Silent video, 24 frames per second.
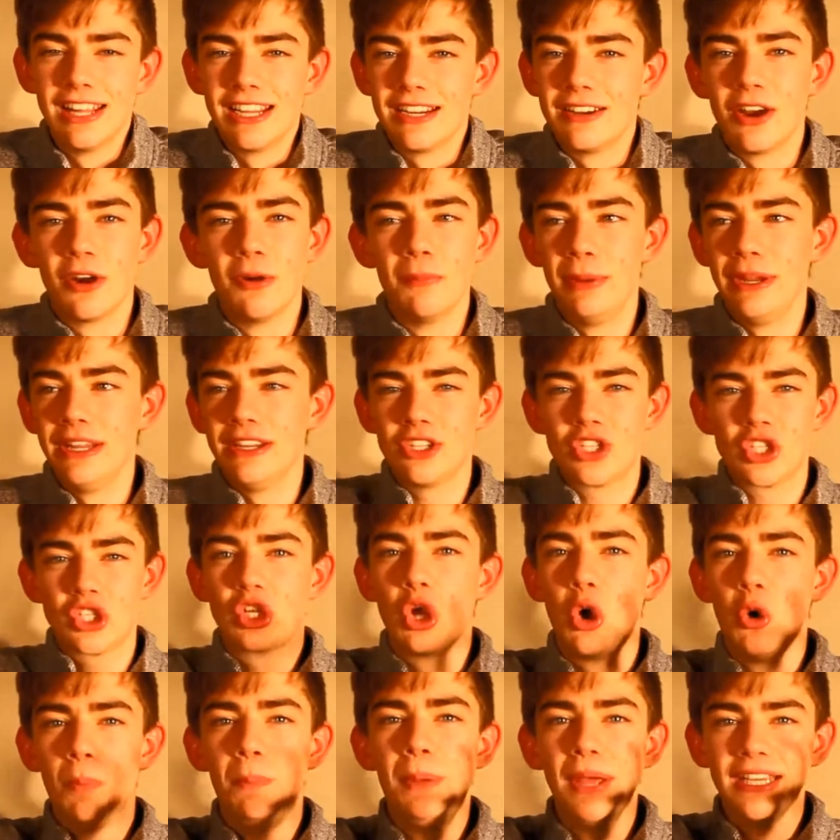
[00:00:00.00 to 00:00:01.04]
Like, her being
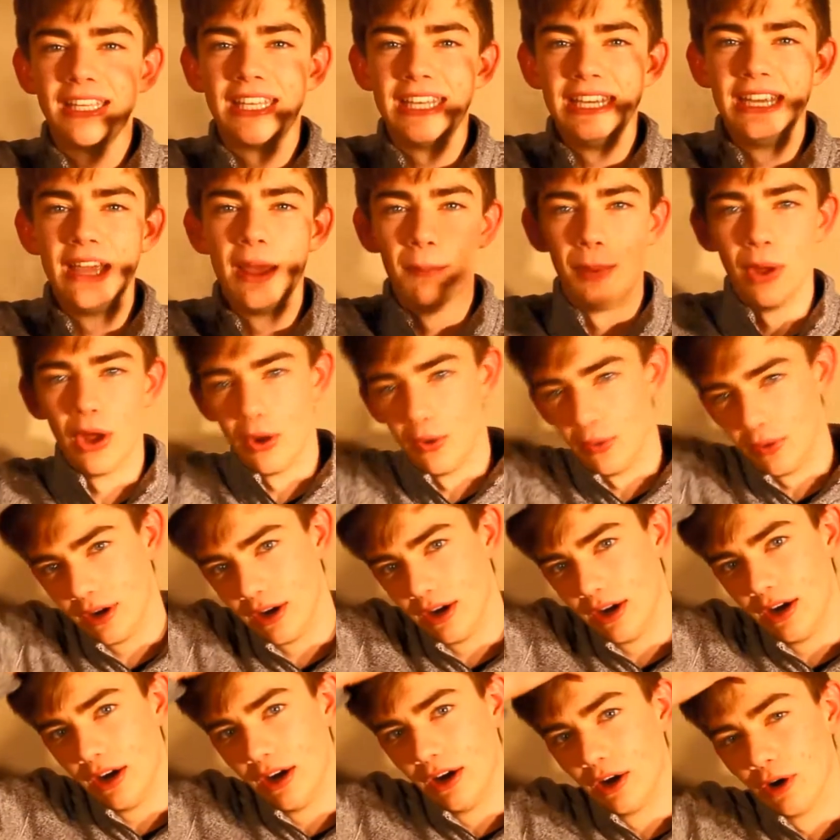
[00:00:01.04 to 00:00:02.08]
so picky
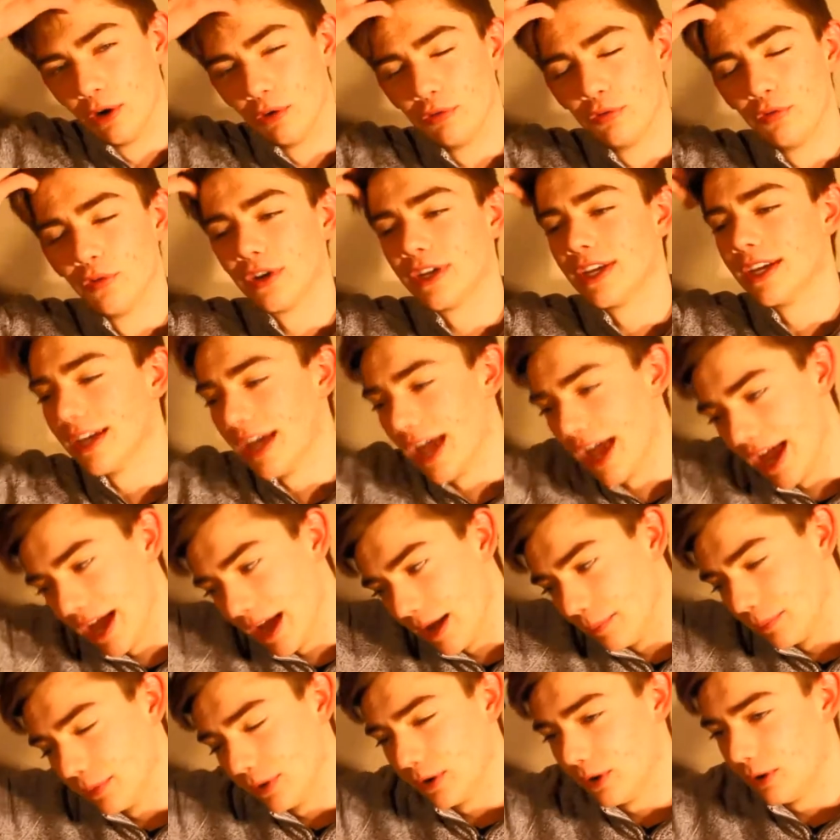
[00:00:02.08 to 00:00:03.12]
about her freaking
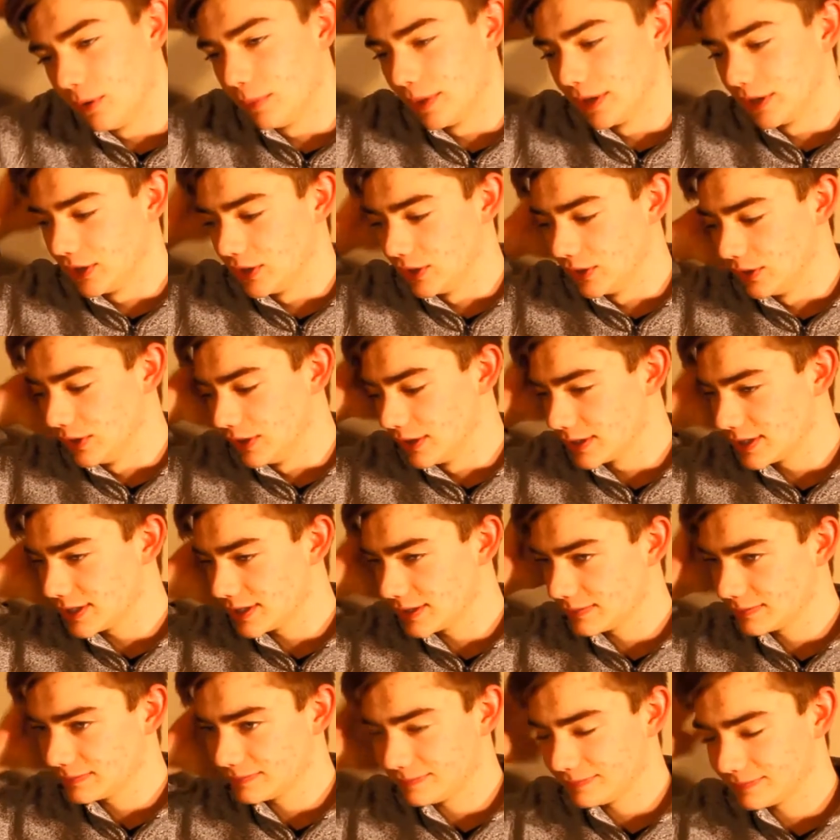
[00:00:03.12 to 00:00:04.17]
ham. Oh my
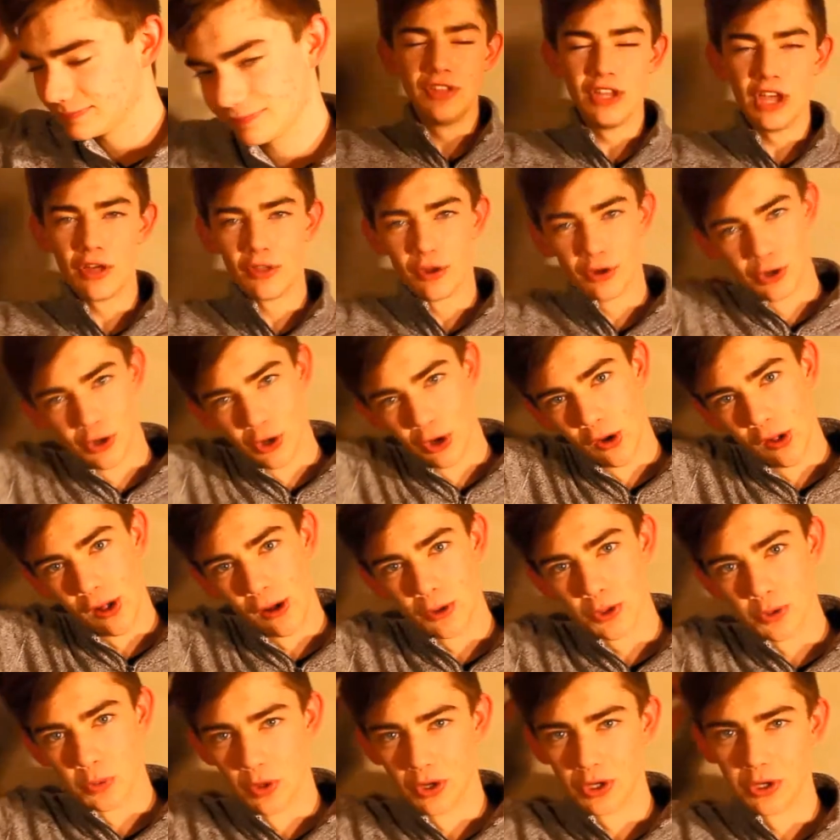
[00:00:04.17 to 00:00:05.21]
goodness. The other girl
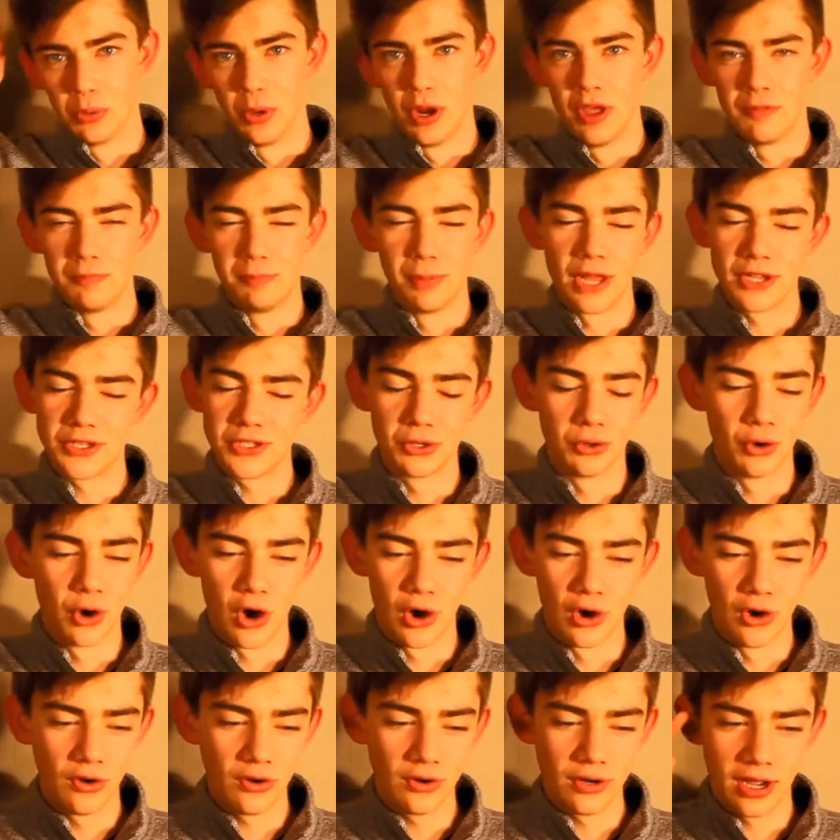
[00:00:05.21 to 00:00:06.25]
I was working with, bless her
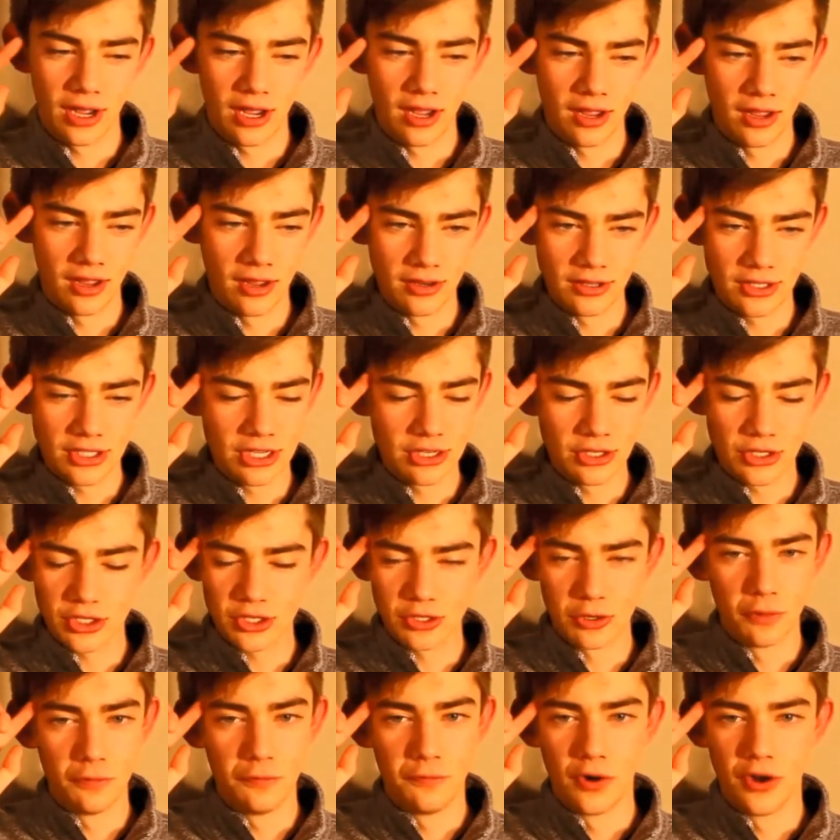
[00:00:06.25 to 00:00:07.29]
heart, she is
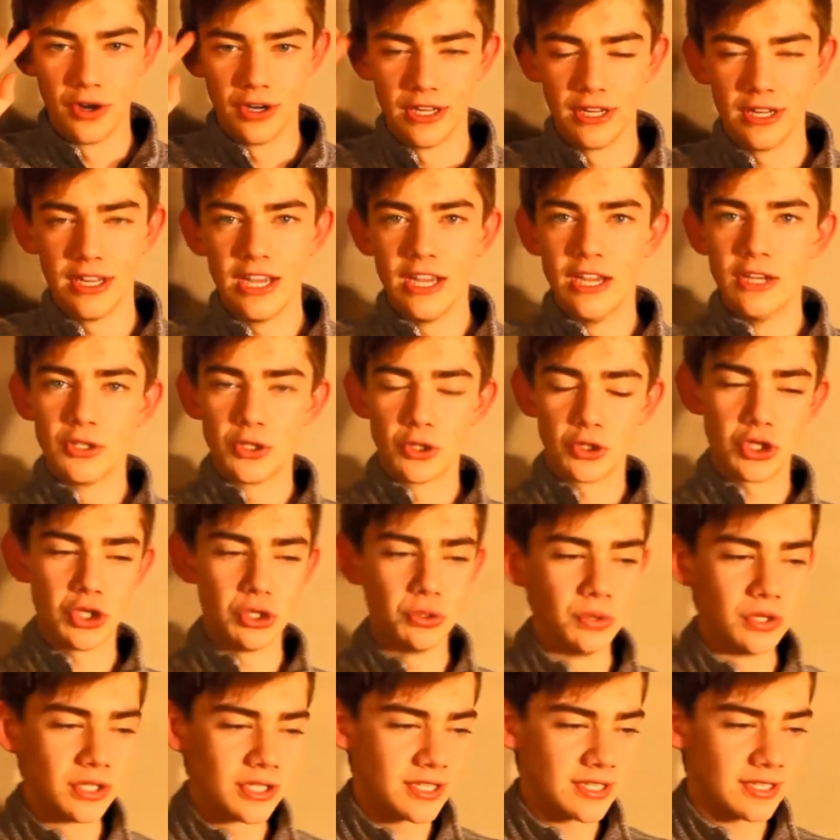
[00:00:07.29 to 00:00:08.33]
so funny. So
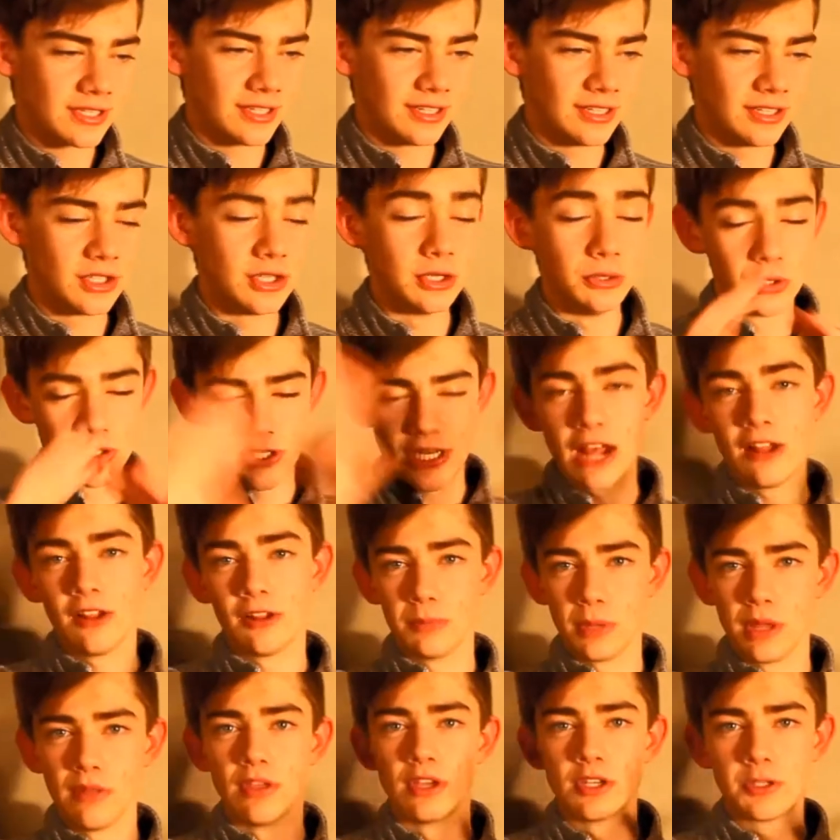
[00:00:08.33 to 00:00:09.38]
she was
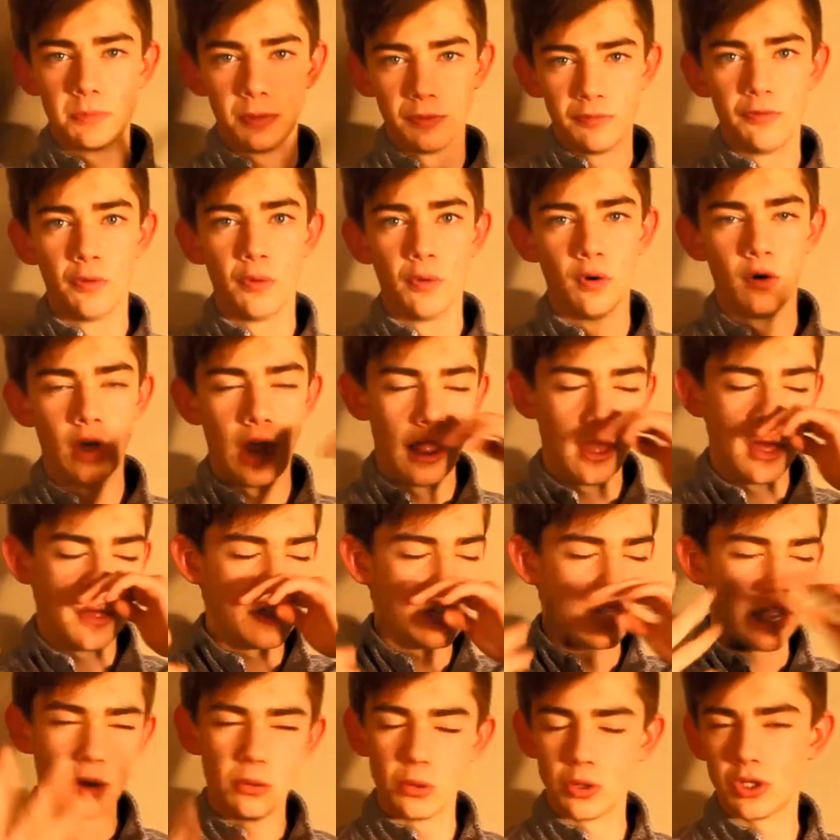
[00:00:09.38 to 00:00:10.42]
telling me this before, I
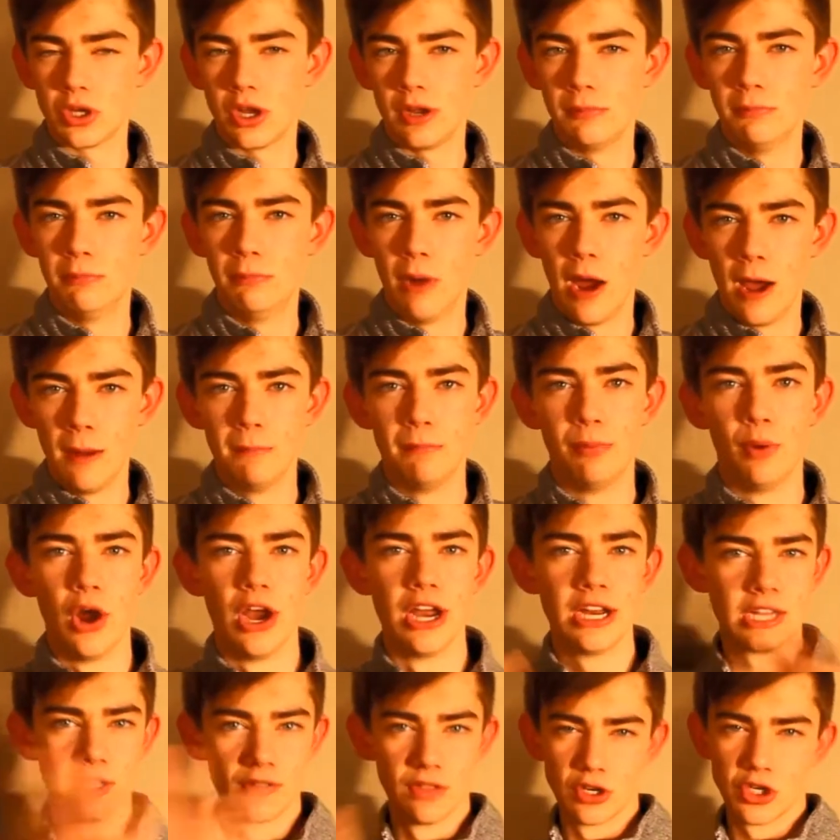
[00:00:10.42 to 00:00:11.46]
think I was on
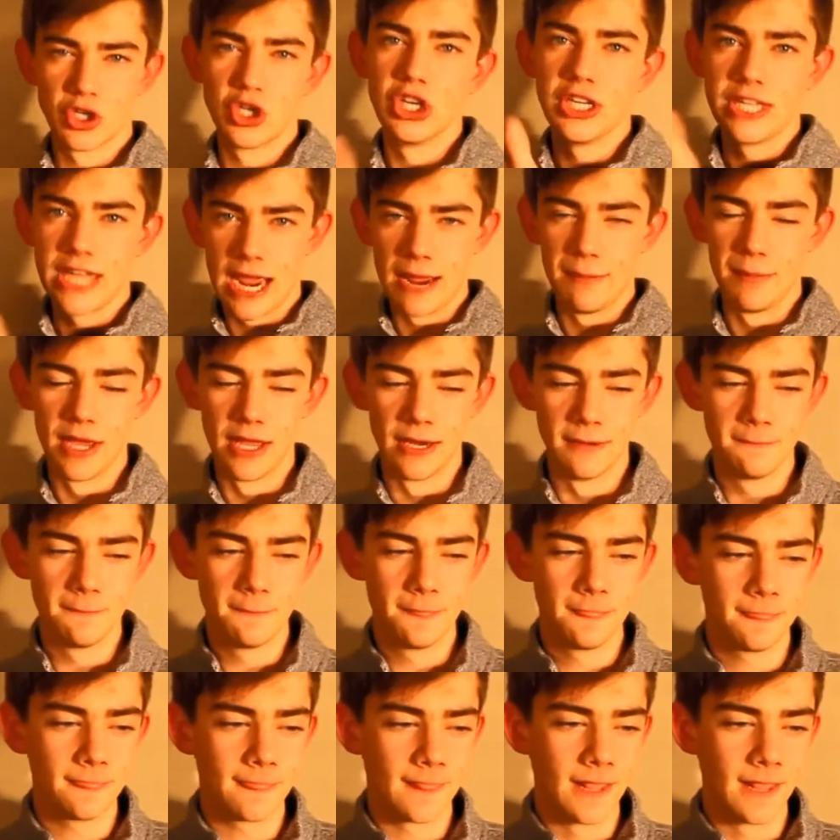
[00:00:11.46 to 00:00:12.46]
break, and then she came in.